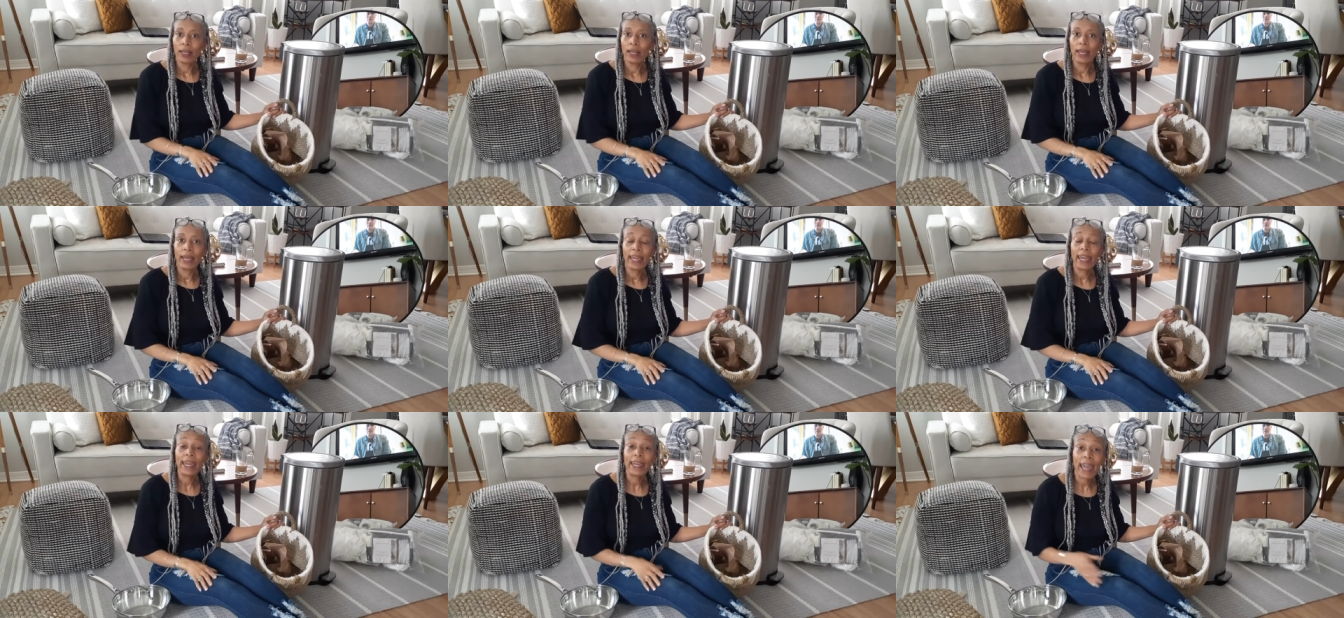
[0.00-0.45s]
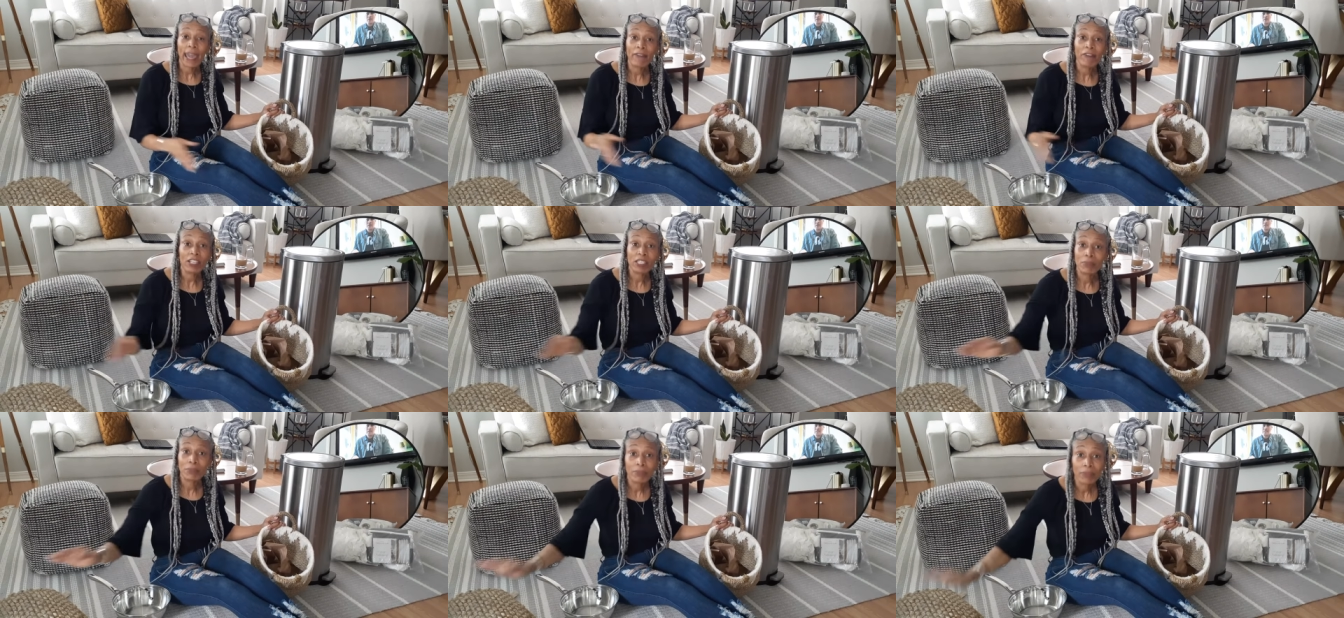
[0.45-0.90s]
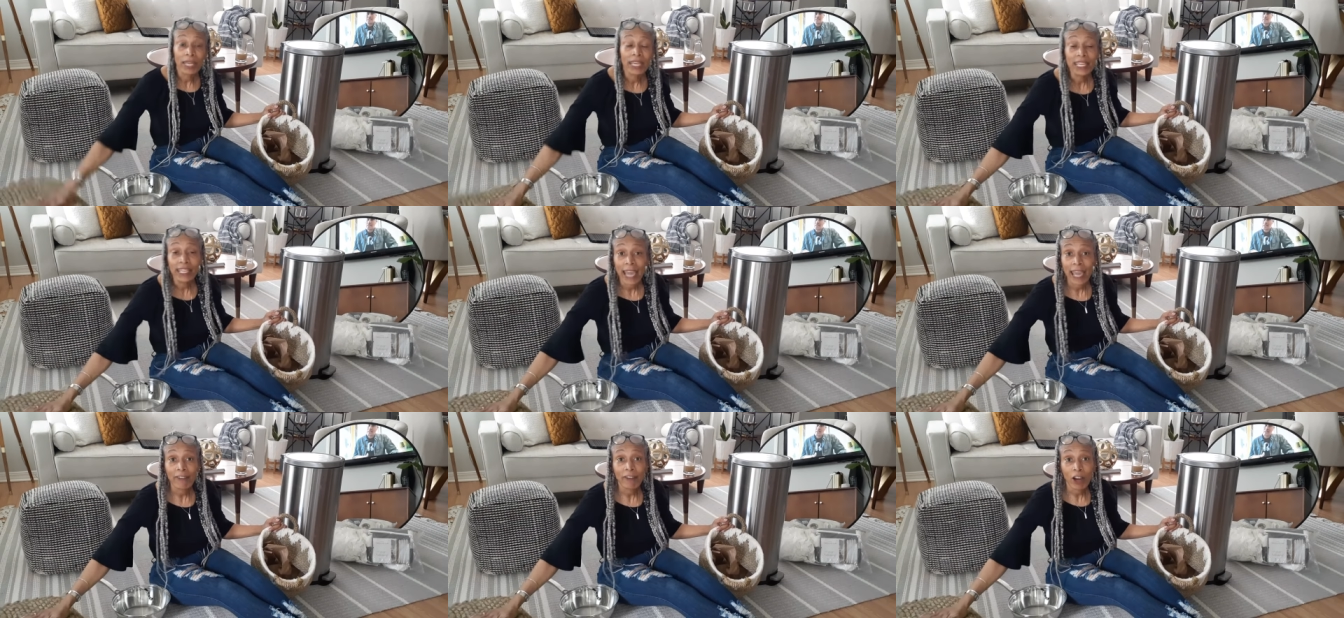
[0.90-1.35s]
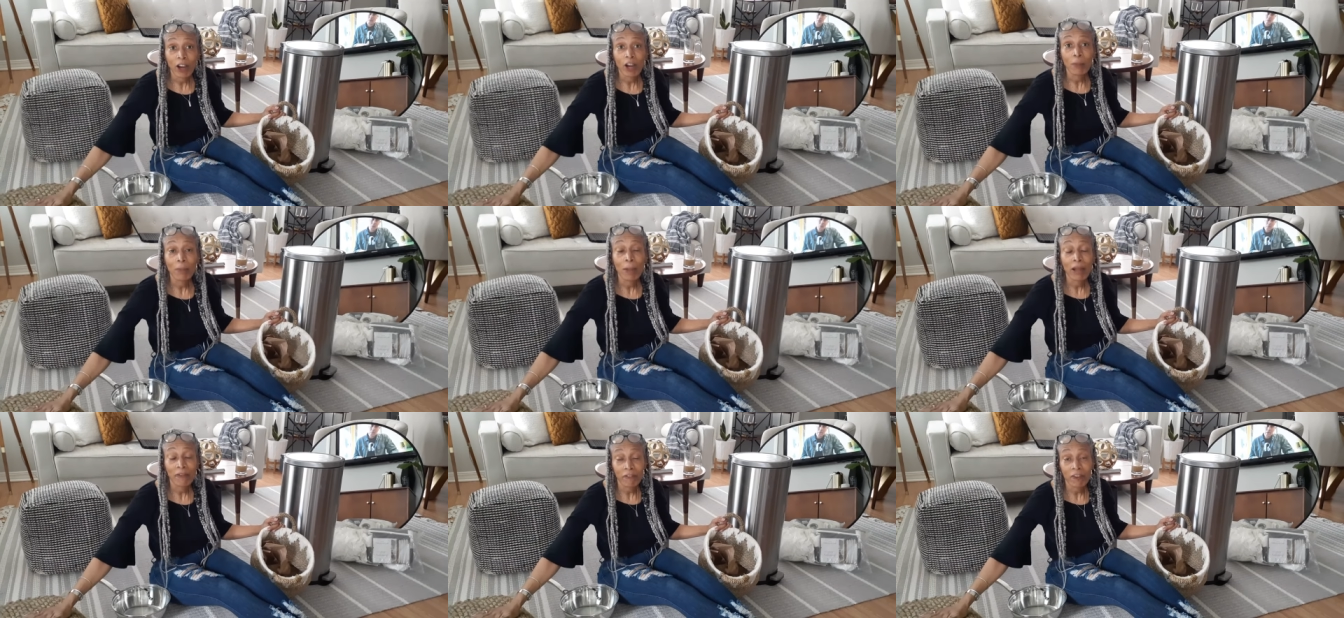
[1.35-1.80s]
He gave us, he gave her,
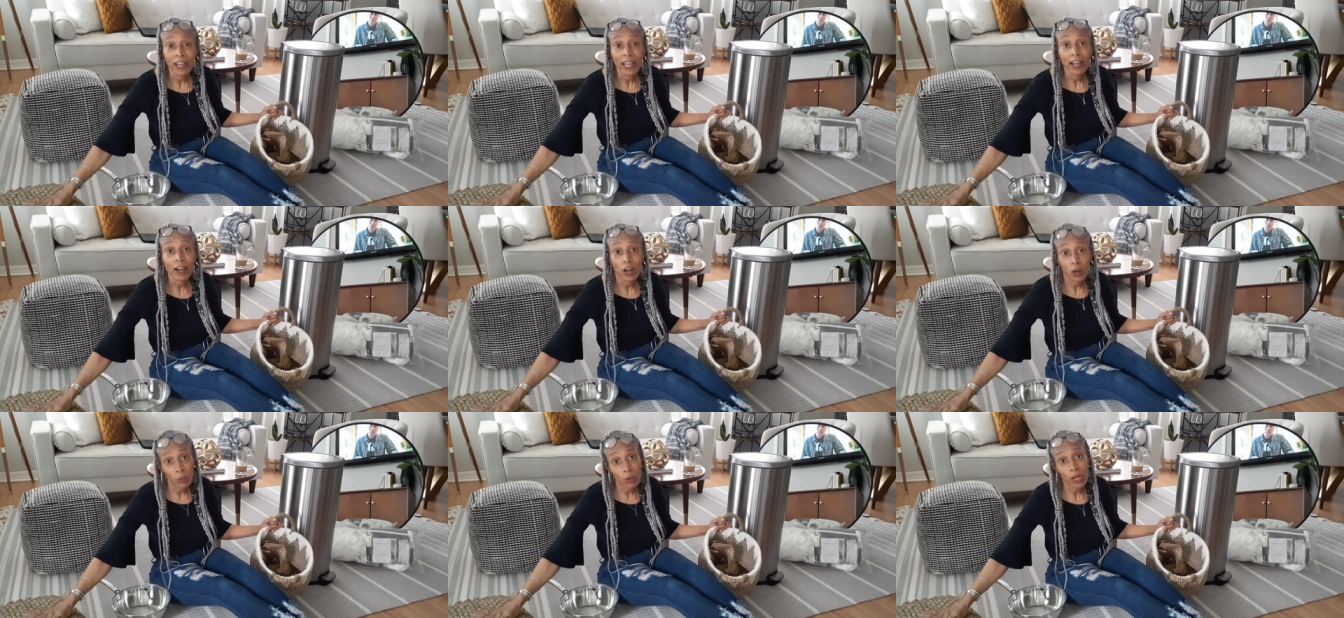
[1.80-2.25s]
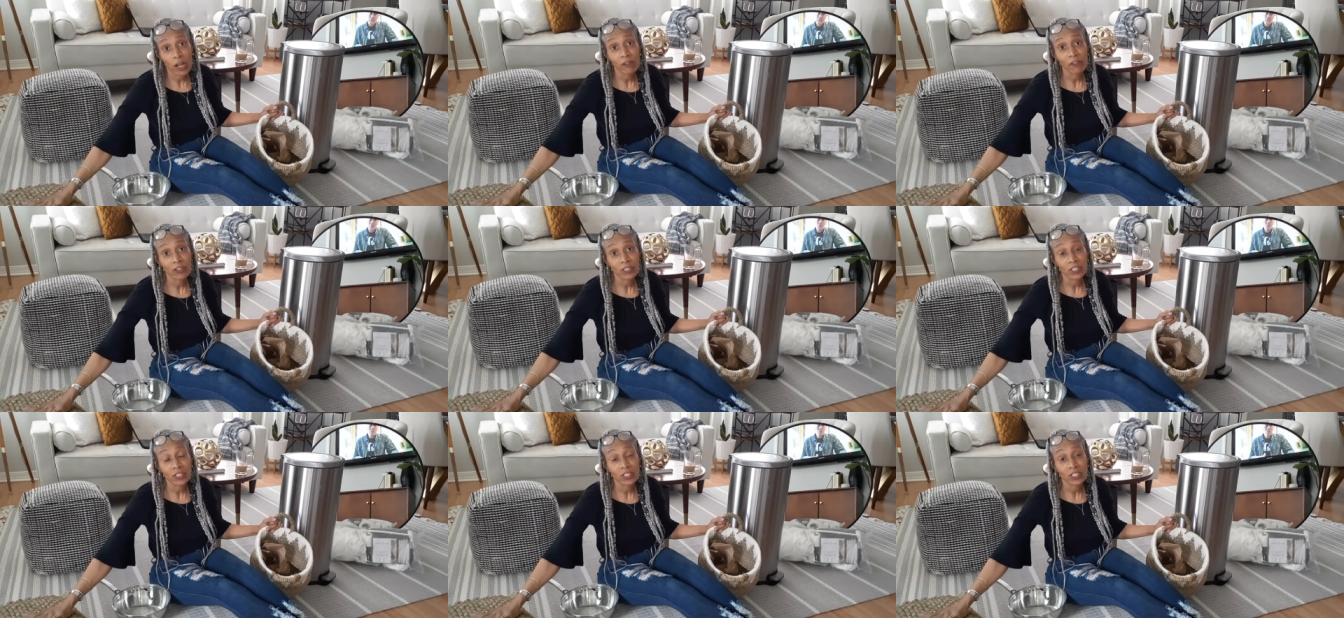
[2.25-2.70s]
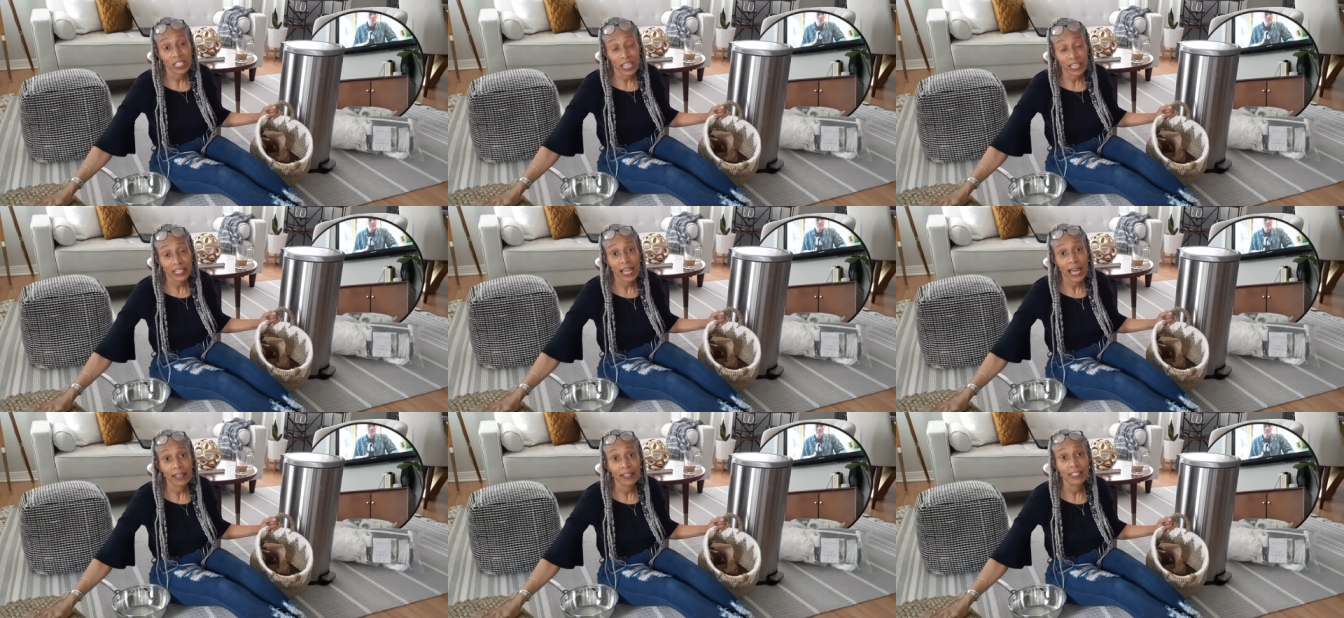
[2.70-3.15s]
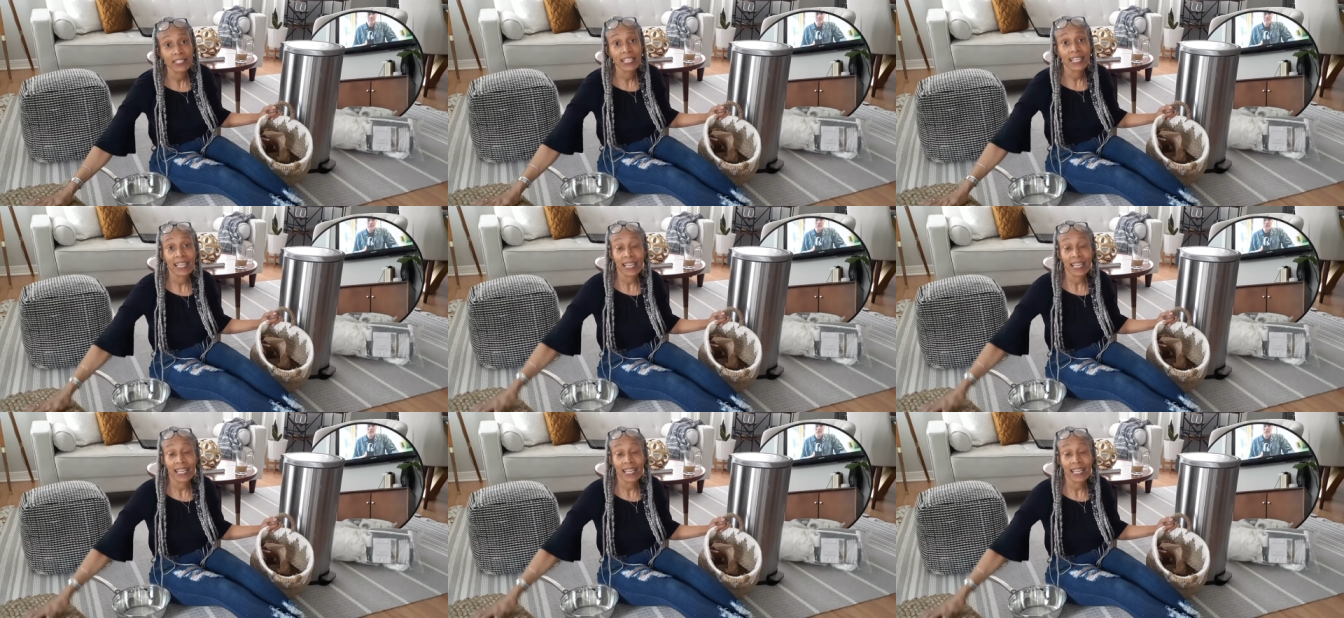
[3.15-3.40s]
my friend, her rug for $10